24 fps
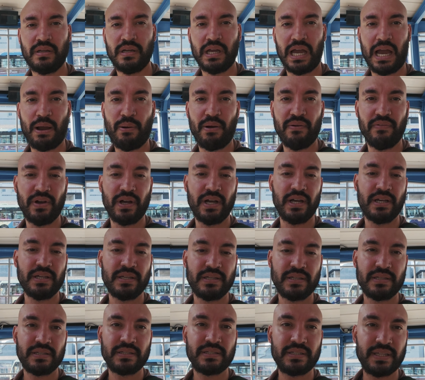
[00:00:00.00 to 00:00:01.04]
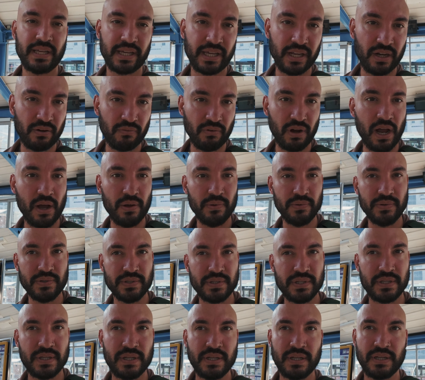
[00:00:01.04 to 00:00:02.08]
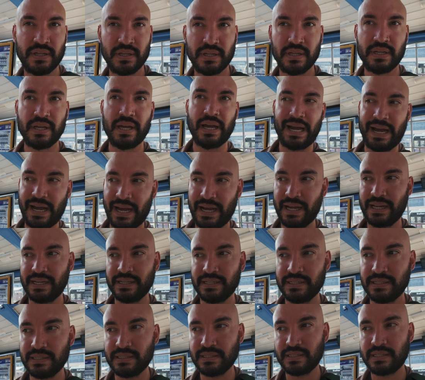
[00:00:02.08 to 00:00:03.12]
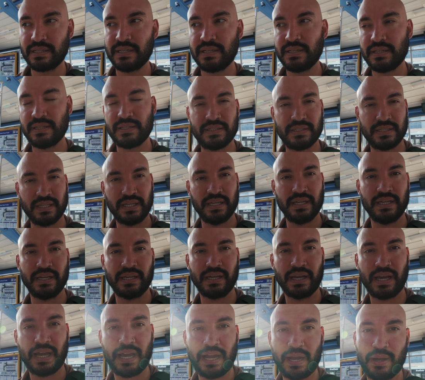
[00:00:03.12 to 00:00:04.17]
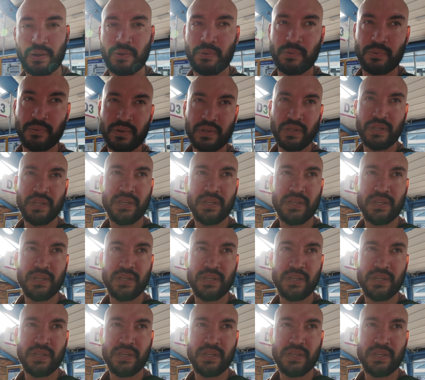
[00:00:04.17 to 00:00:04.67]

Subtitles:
However, sticking around and seeing how